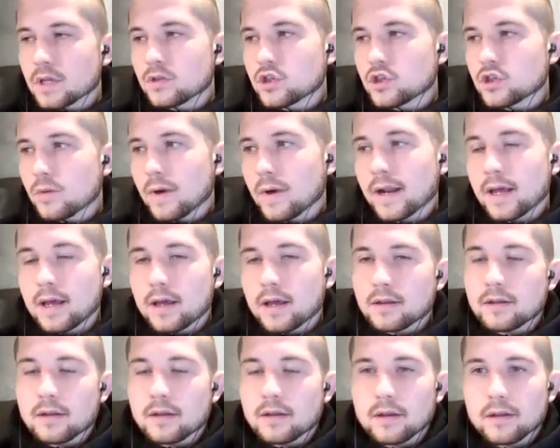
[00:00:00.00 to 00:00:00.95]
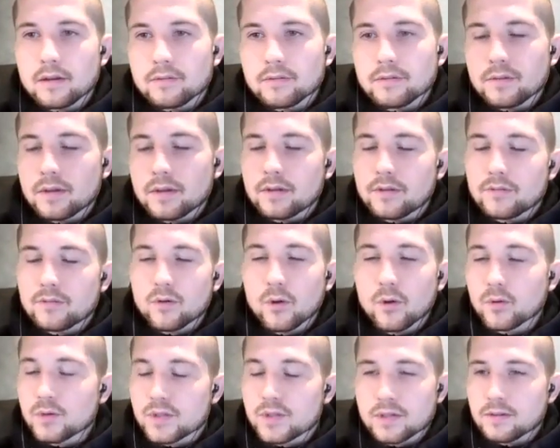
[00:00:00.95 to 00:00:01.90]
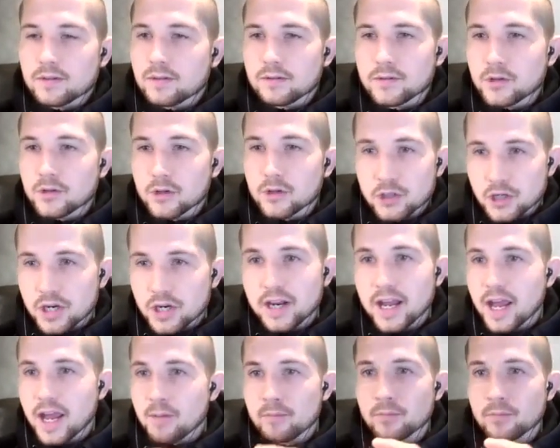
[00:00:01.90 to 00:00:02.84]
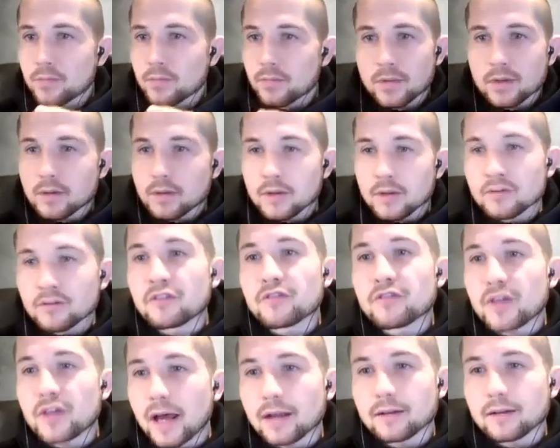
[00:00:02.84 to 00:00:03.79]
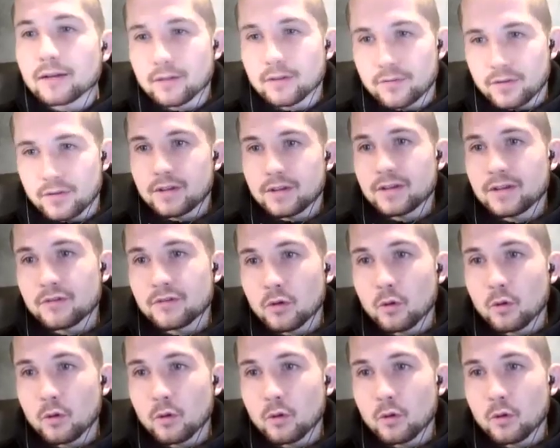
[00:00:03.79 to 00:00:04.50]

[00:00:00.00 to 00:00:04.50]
Joanna and, and uh, Rose, the, the, three of them, even if you had if you if you